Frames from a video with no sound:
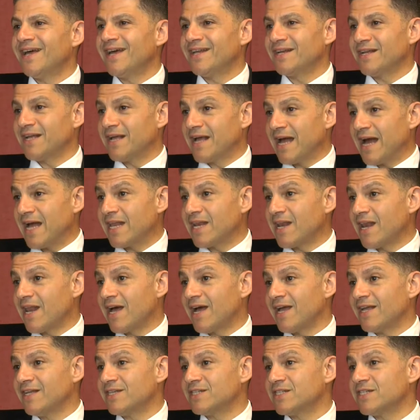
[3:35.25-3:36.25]
and
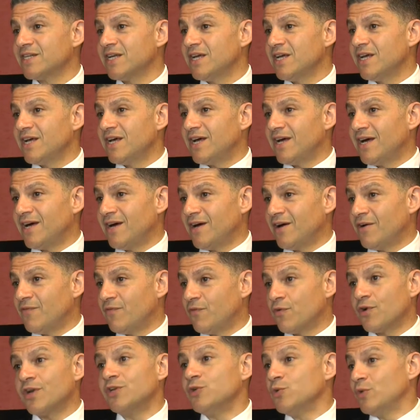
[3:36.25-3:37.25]
guidelines
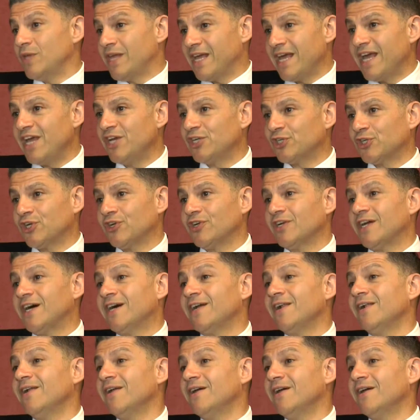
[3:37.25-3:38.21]
for education